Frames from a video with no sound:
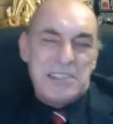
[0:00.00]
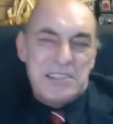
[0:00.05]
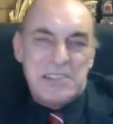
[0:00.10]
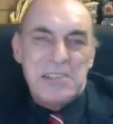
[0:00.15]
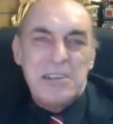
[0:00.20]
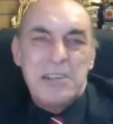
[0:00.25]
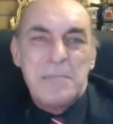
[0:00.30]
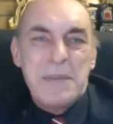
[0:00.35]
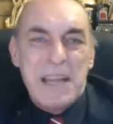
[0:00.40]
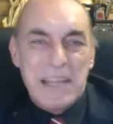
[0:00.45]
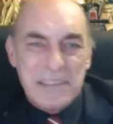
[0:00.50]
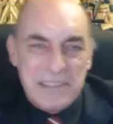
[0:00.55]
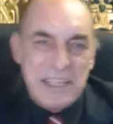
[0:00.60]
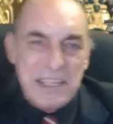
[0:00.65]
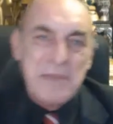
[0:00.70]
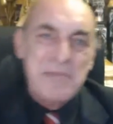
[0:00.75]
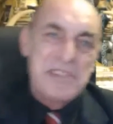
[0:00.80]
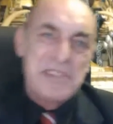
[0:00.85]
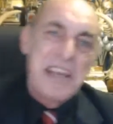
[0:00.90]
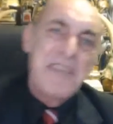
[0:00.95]
you soon about the
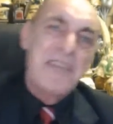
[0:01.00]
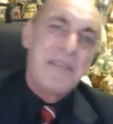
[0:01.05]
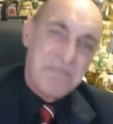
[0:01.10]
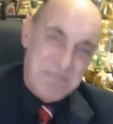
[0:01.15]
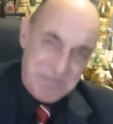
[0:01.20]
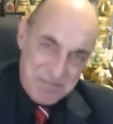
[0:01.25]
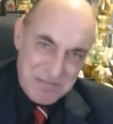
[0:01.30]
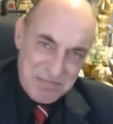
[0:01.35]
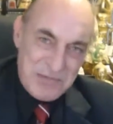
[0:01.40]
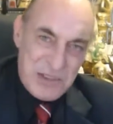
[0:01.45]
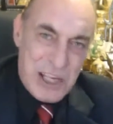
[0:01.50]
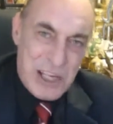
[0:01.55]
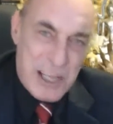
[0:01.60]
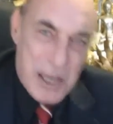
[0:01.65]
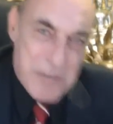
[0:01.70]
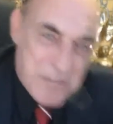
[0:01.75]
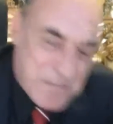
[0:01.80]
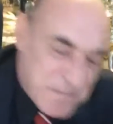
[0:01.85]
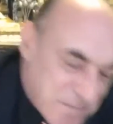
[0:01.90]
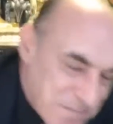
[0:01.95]
M7. Check
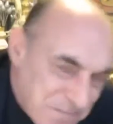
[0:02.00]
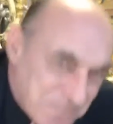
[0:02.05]
it.